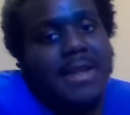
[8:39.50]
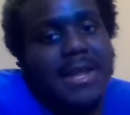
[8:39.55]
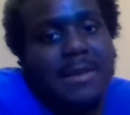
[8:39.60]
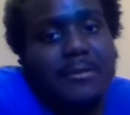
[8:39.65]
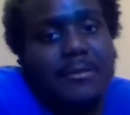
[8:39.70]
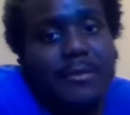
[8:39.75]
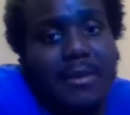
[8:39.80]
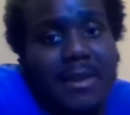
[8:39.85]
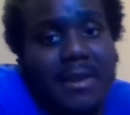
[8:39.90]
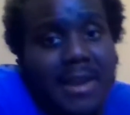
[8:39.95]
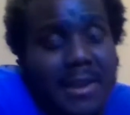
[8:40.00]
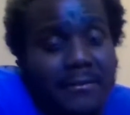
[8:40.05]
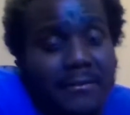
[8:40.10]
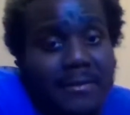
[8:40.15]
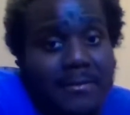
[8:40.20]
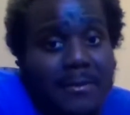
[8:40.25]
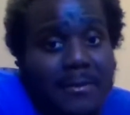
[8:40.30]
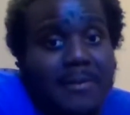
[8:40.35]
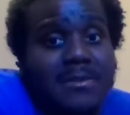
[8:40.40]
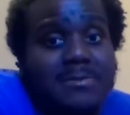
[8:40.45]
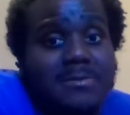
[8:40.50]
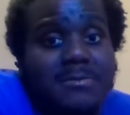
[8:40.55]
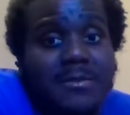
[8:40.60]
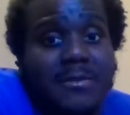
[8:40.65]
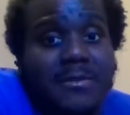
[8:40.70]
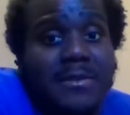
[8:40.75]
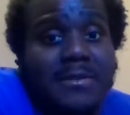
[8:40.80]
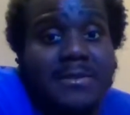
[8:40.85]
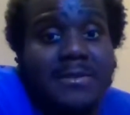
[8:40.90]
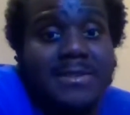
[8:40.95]
But yeah, every part of this movie
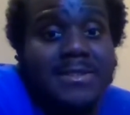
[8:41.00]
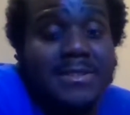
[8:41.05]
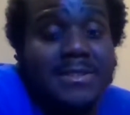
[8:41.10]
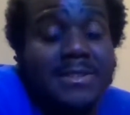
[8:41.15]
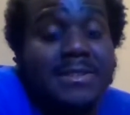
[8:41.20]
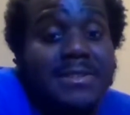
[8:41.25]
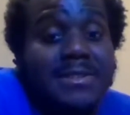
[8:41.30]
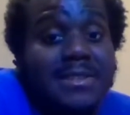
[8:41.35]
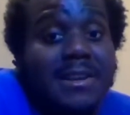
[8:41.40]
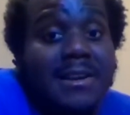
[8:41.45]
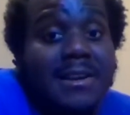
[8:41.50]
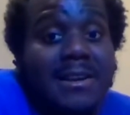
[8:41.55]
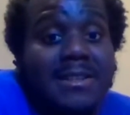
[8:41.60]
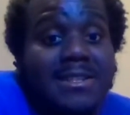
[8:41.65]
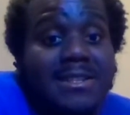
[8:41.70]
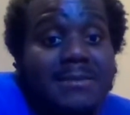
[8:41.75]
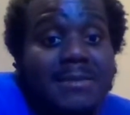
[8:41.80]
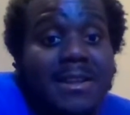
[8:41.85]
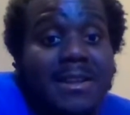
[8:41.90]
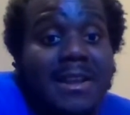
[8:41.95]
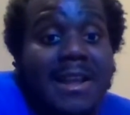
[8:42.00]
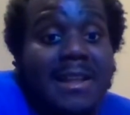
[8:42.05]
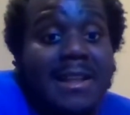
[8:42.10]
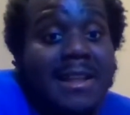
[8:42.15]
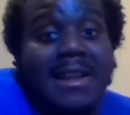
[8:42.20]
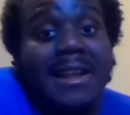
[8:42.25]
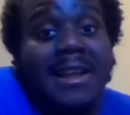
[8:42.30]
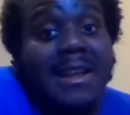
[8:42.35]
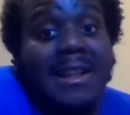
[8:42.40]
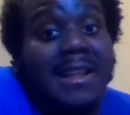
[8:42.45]
was just awesome. Like,
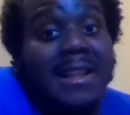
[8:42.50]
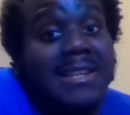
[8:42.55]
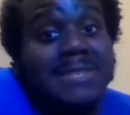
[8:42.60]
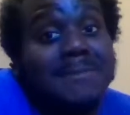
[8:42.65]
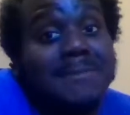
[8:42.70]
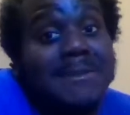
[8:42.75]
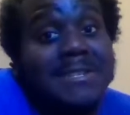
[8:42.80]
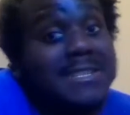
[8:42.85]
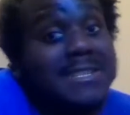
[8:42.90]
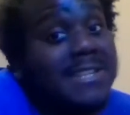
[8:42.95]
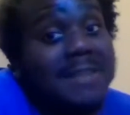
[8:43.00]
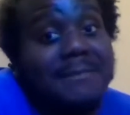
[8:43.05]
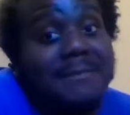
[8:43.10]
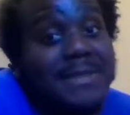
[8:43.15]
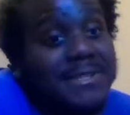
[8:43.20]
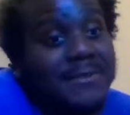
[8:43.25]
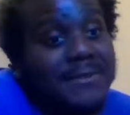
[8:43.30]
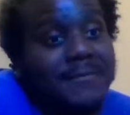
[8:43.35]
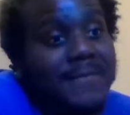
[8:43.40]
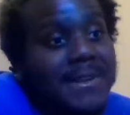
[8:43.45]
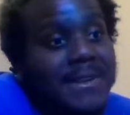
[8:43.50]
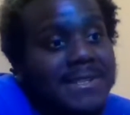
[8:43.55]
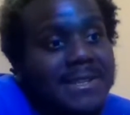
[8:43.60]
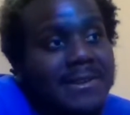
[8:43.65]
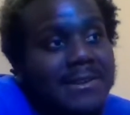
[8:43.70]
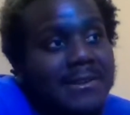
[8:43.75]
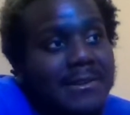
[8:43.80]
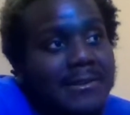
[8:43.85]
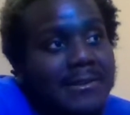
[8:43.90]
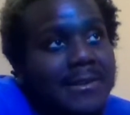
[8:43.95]
I especially love Mr.
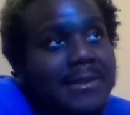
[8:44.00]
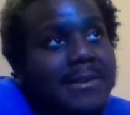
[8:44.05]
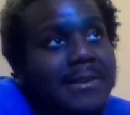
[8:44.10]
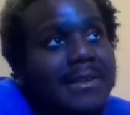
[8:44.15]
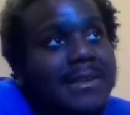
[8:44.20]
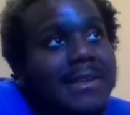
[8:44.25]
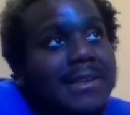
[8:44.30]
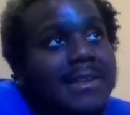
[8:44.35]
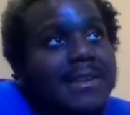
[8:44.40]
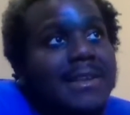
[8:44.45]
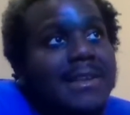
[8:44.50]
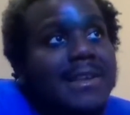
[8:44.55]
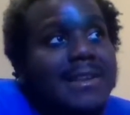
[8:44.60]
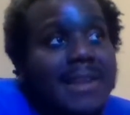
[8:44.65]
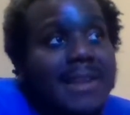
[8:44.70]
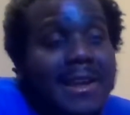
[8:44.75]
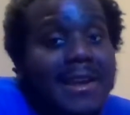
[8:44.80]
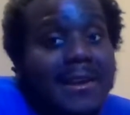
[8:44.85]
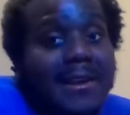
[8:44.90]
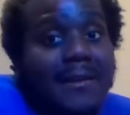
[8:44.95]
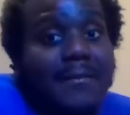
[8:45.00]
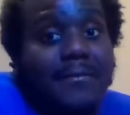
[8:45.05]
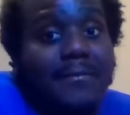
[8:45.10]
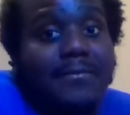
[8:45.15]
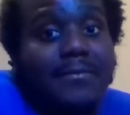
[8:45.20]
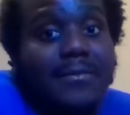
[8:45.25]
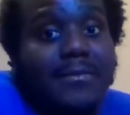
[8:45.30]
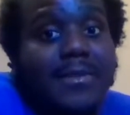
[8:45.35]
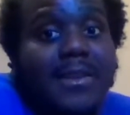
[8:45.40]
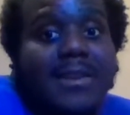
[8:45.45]
Fix-Hulk. Yeah.
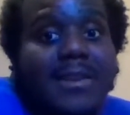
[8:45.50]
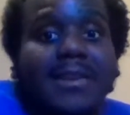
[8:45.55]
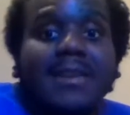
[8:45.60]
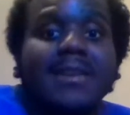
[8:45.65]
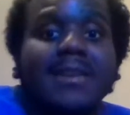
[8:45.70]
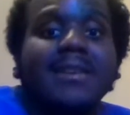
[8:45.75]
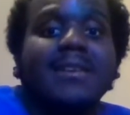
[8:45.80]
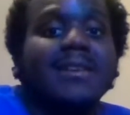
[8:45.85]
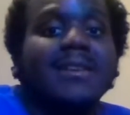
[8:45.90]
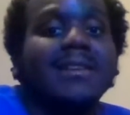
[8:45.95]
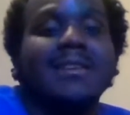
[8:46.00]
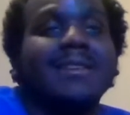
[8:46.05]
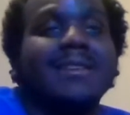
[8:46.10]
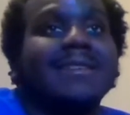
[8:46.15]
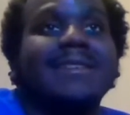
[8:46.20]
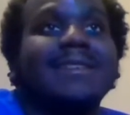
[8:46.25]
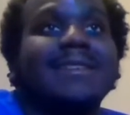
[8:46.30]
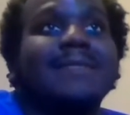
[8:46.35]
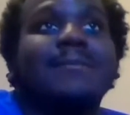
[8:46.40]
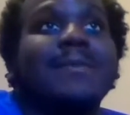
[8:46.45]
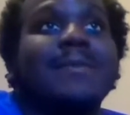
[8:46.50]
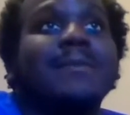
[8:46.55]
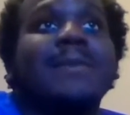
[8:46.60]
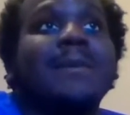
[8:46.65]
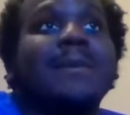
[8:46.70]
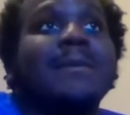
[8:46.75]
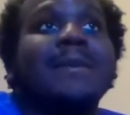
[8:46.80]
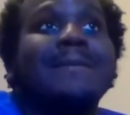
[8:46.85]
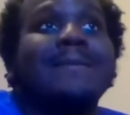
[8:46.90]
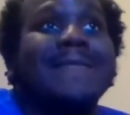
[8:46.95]

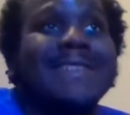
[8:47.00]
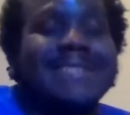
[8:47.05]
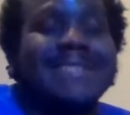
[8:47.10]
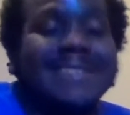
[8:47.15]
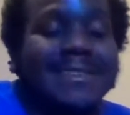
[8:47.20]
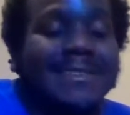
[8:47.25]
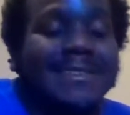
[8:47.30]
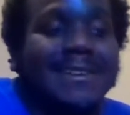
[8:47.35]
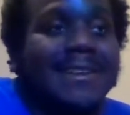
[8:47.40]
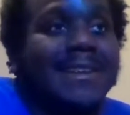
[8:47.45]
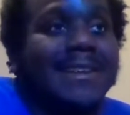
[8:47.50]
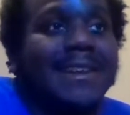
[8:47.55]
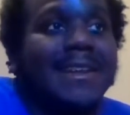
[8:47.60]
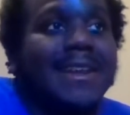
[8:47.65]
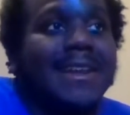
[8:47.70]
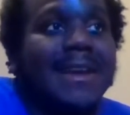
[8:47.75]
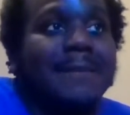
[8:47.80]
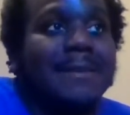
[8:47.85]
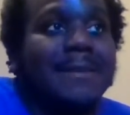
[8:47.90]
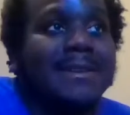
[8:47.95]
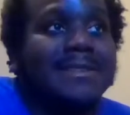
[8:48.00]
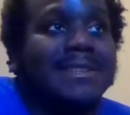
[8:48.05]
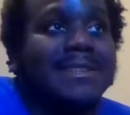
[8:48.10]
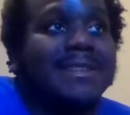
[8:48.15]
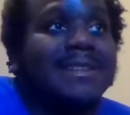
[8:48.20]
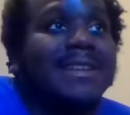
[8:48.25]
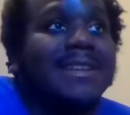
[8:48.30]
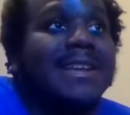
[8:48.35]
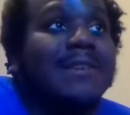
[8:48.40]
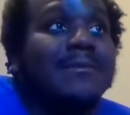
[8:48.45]
Basically
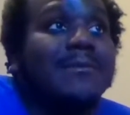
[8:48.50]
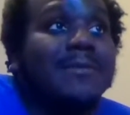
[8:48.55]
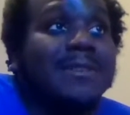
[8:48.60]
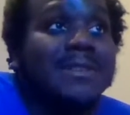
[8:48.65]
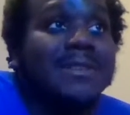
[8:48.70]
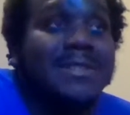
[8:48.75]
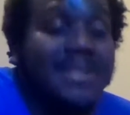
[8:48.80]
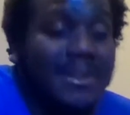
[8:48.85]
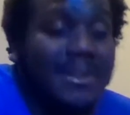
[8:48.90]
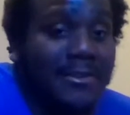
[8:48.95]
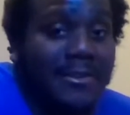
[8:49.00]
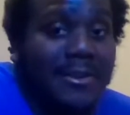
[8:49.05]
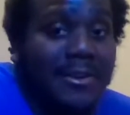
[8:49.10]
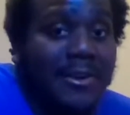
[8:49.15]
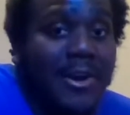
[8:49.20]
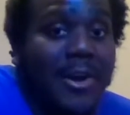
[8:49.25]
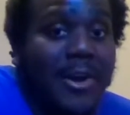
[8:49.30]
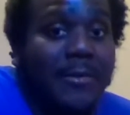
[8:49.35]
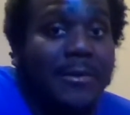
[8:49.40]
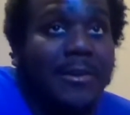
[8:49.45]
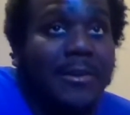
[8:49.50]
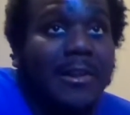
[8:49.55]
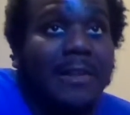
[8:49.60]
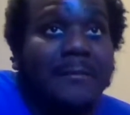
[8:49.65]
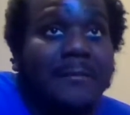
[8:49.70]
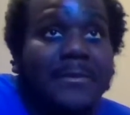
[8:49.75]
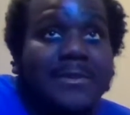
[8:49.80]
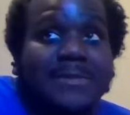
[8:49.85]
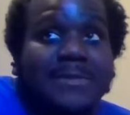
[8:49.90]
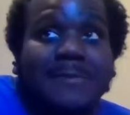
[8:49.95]
it was, the Hulk with all
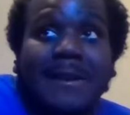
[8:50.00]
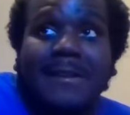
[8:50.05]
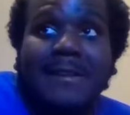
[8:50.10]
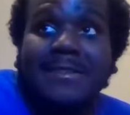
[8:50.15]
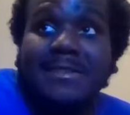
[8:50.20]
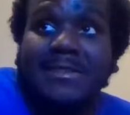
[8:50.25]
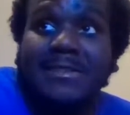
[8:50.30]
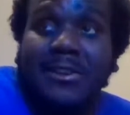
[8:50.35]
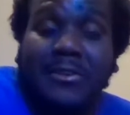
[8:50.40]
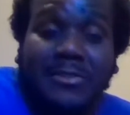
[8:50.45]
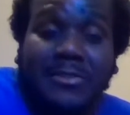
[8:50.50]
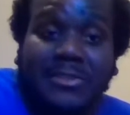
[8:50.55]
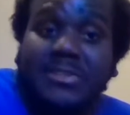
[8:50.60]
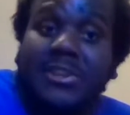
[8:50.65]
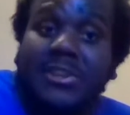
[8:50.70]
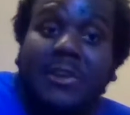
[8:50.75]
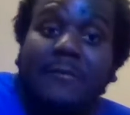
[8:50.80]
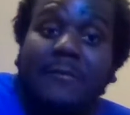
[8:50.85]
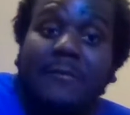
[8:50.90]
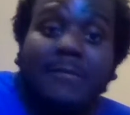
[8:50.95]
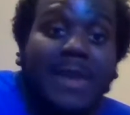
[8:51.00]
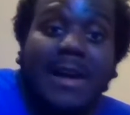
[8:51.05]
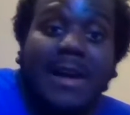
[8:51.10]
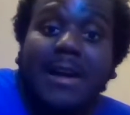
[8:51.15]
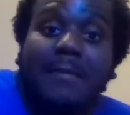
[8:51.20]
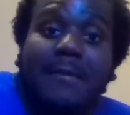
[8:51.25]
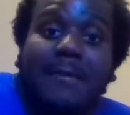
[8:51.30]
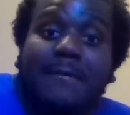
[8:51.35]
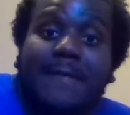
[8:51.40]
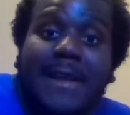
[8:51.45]
Bruce Banner told you. Comic book
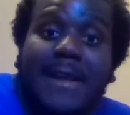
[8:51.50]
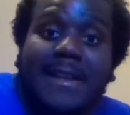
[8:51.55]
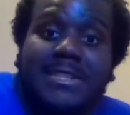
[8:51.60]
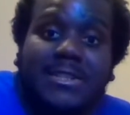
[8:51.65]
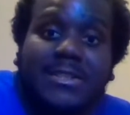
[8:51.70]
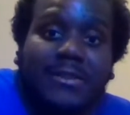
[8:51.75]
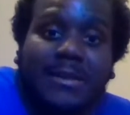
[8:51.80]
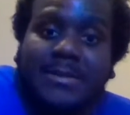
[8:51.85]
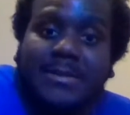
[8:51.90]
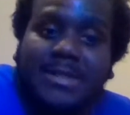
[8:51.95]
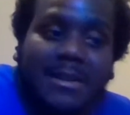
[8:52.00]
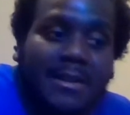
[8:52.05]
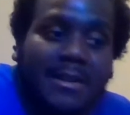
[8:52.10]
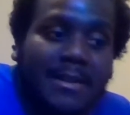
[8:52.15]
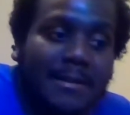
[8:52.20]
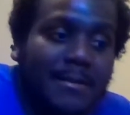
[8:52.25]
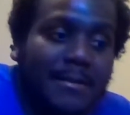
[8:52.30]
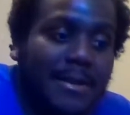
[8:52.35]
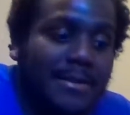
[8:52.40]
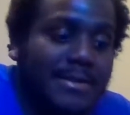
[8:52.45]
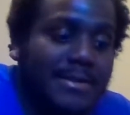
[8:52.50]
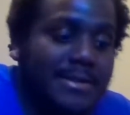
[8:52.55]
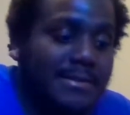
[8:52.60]
fans know what I'm talking about.